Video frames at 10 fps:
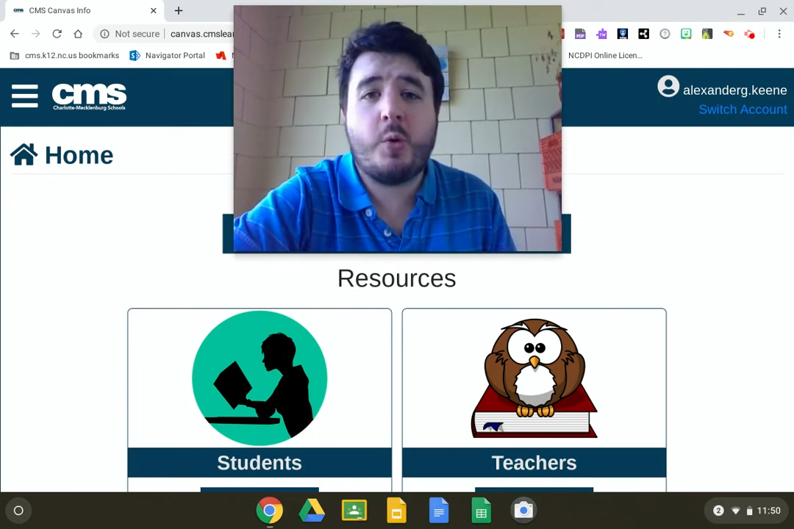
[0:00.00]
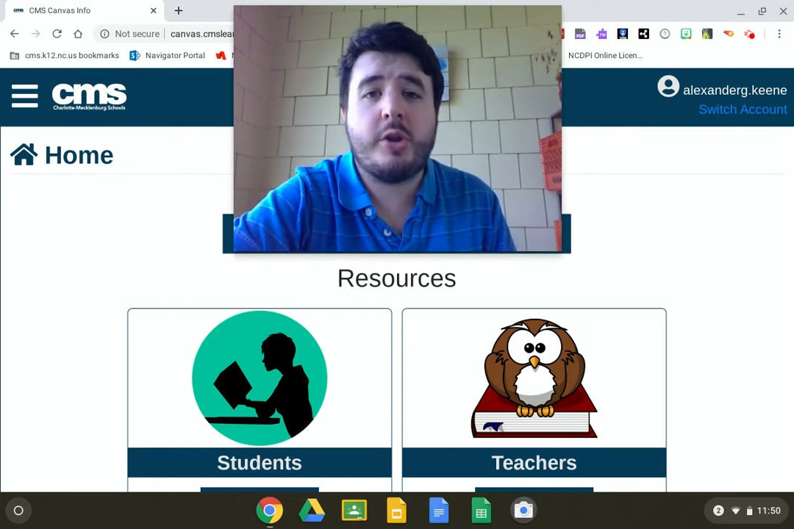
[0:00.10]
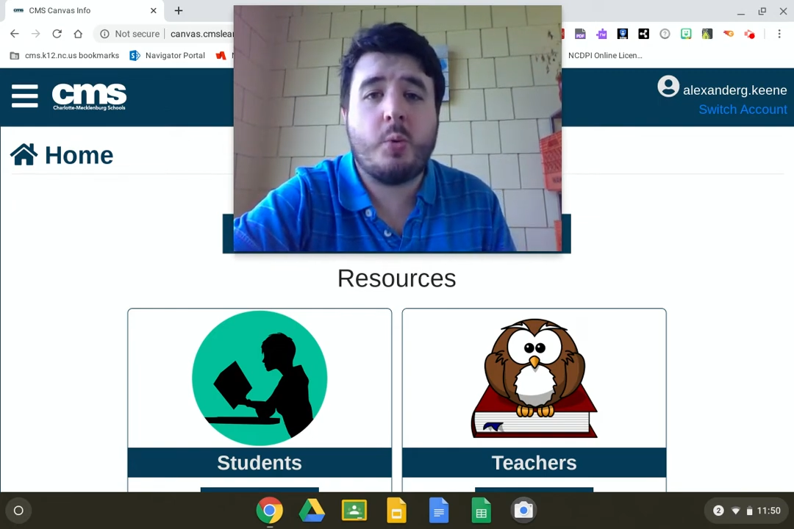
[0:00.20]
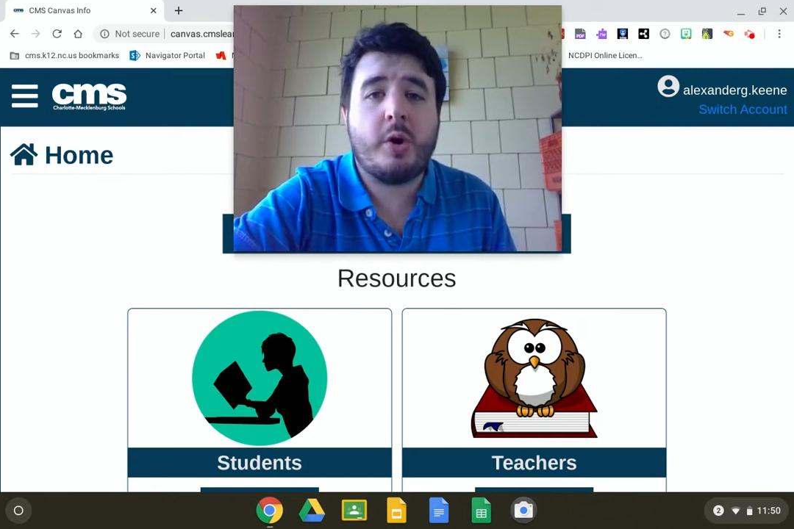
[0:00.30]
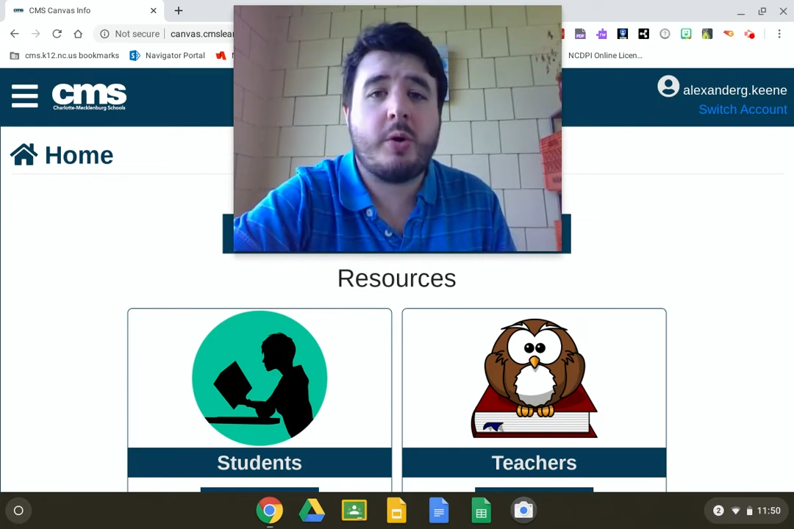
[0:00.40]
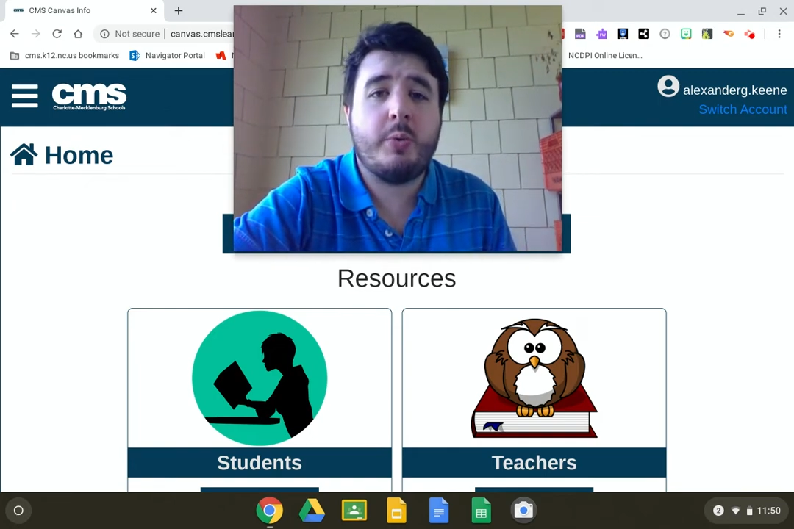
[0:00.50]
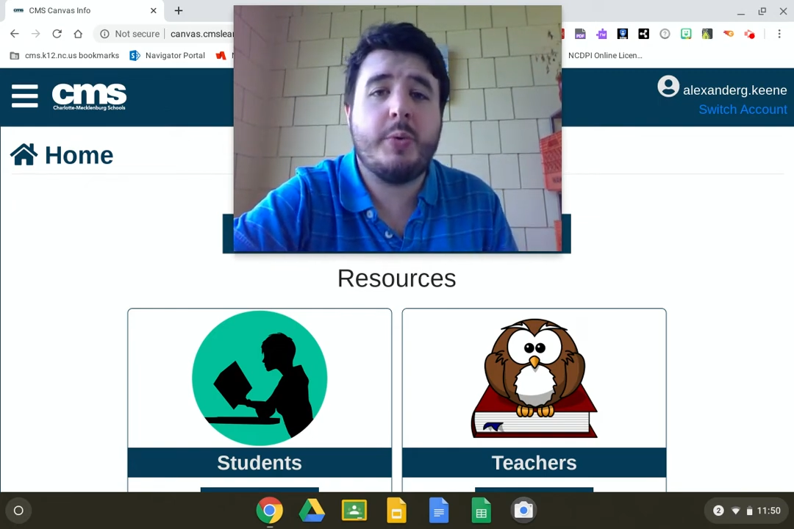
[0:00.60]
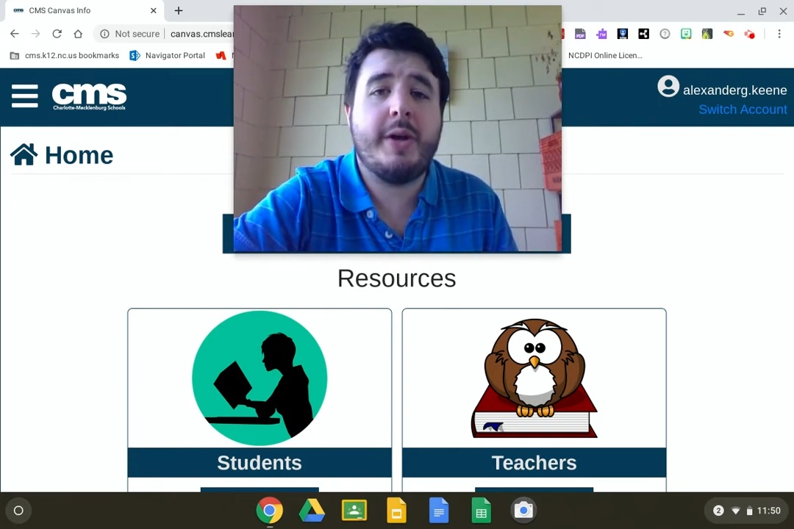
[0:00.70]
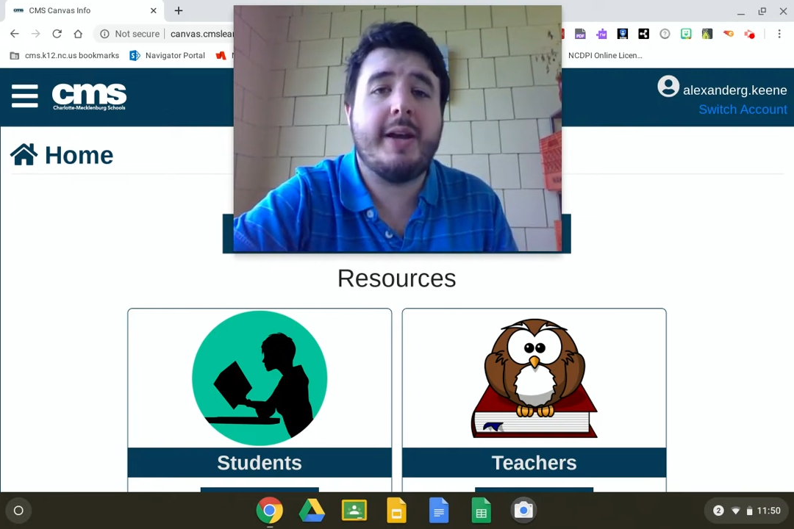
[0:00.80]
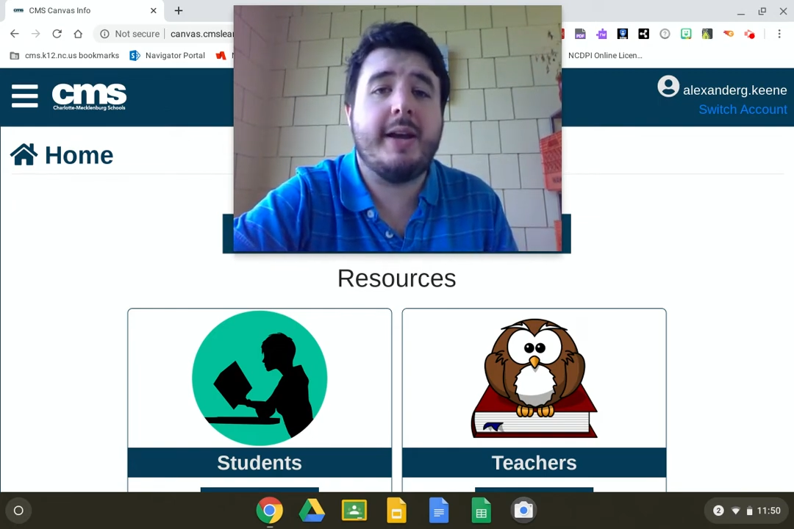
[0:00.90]
for the work we're
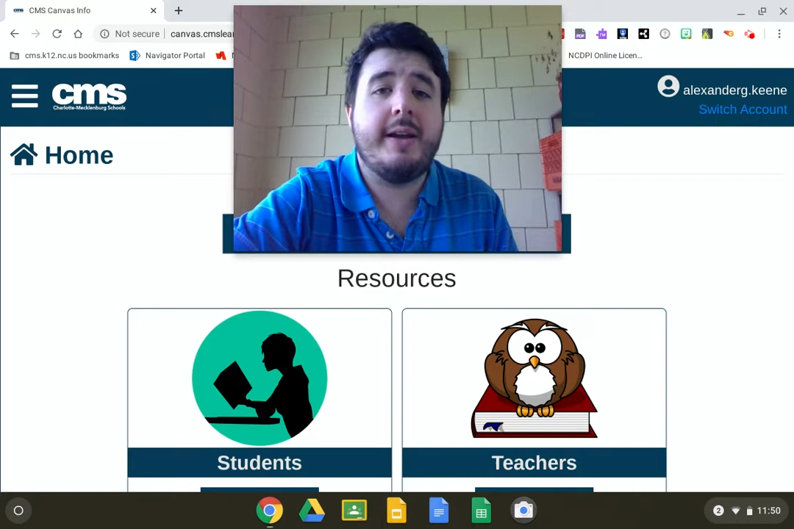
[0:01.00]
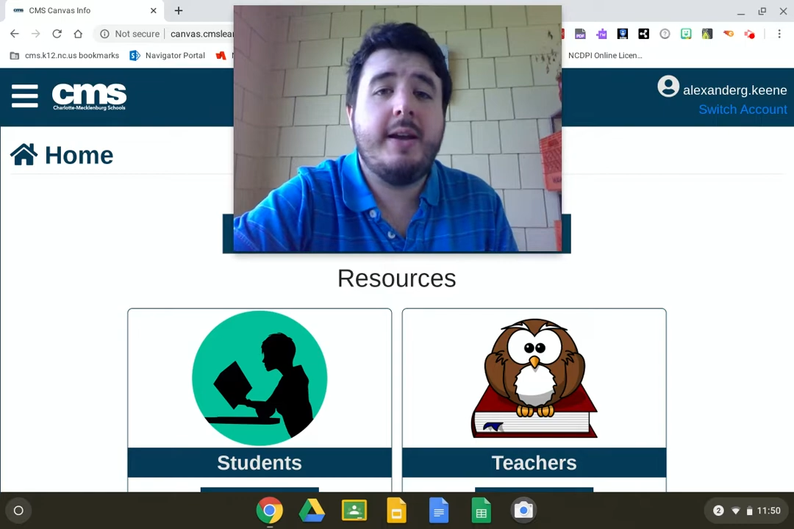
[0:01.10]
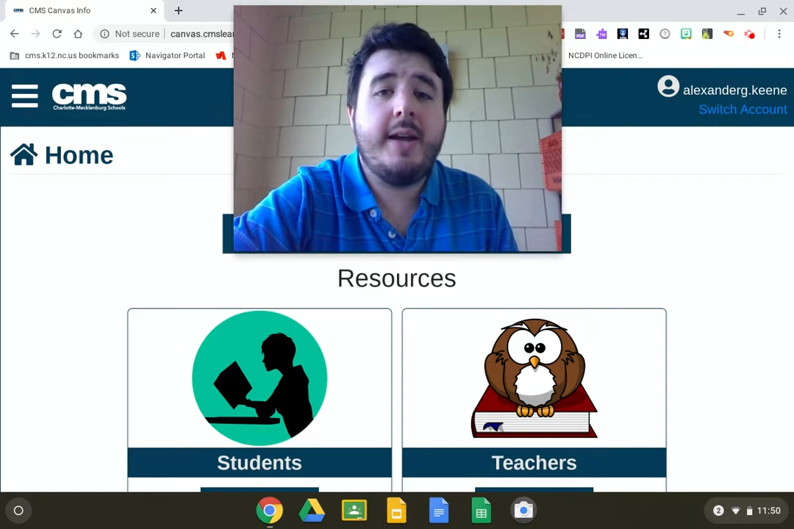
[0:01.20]
doing